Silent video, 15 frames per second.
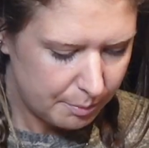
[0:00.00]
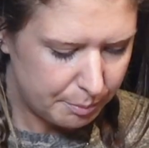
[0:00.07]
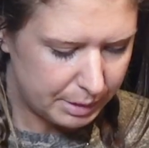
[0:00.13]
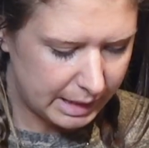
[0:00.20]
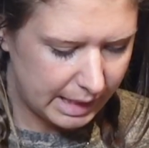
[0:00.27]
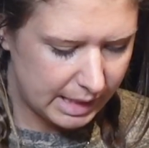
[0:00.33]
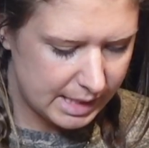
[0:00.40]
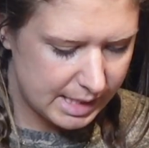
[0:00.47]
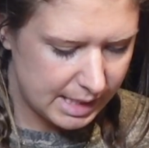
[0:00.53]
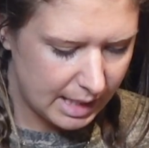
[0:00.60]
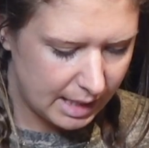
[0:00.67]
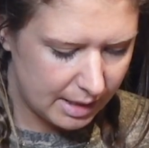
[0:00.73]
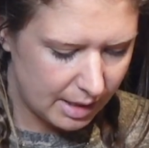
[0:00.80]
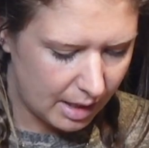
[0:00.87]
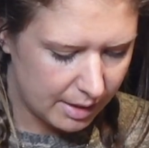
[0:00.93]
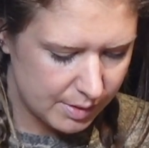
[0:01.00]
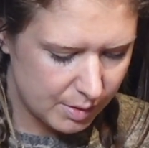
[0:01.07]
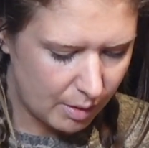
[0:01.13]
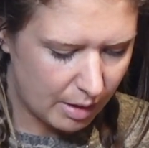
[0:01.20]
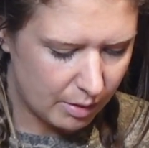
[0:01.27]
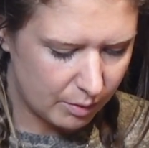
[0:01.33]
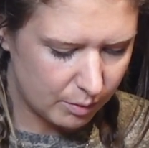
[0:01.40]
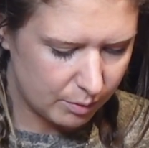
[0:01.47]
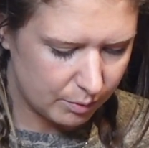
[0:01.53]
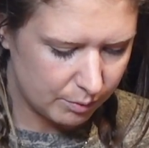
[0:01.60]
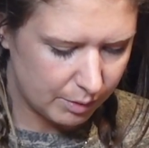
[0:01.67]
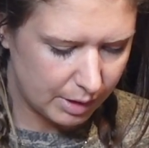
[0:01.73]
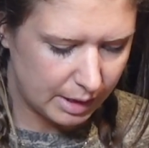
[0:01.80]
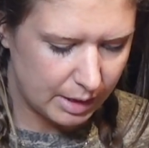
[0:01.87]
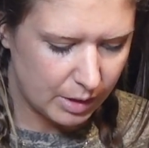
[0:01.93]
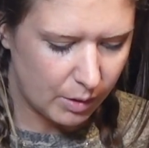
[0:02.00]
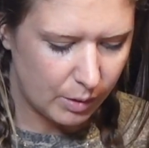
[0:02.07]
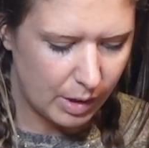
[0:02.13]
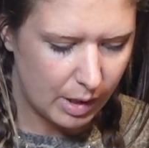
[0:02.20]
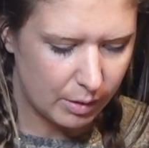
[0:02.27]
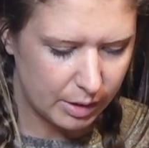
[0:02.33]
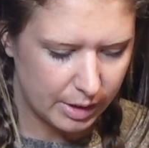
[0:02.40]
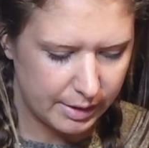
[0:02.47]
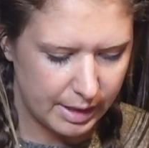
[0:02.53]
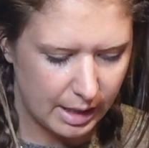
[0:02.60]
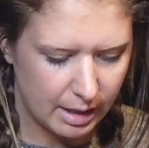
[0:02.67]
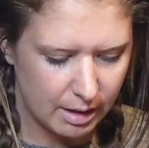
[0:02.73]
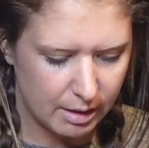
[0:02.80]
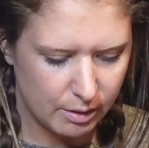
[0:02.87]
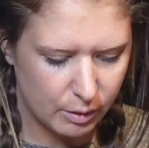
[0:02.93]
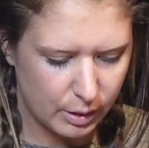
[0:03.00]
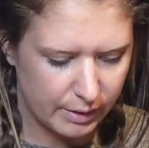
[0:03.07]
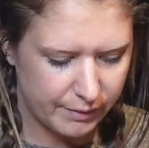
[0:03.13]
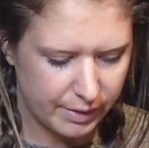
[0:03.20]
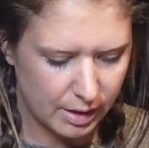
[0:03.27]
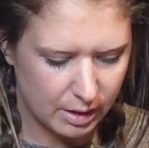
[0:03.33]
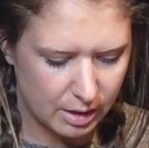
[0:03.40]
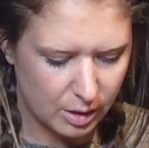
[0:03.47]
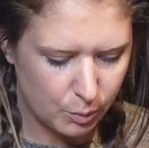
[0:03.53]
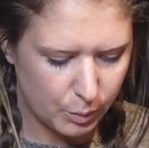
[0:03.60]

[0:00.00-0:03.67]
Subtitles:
blades yet, so I don't really know how good they are or if they're gonna